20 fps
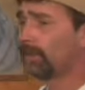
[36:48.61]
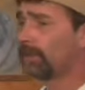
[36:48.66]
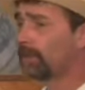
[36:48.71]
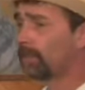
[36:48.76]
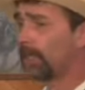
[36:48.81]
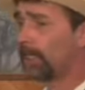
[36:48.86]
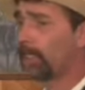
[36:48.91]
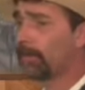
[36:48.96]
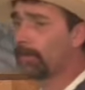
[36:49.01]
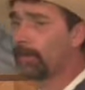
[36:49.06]
his
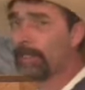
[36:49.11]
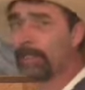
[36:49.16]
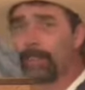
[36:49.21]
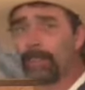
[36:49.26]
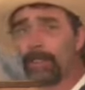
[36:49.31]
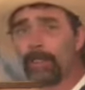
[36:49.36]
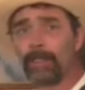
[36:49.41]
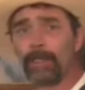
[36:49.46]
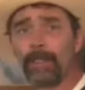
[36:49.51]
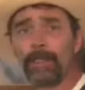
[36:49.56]
neighbor
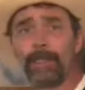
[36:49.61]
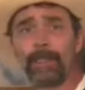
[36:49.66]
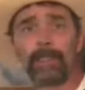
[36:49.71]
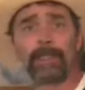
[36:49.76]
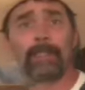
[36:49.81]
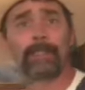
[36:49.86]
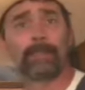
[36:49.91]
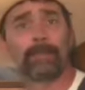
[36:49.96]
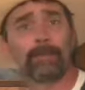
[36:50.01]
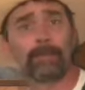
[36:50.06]

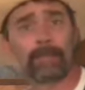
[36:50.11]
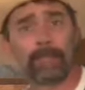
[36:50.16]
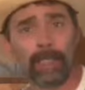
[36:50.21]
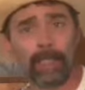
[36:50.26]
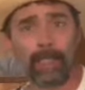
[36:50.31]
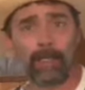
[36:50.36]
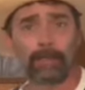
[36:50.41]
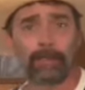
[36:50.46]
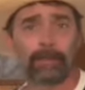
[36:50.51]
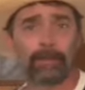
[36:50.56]
as
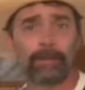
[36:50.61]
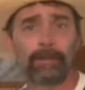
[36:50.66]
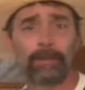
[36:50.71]
himself.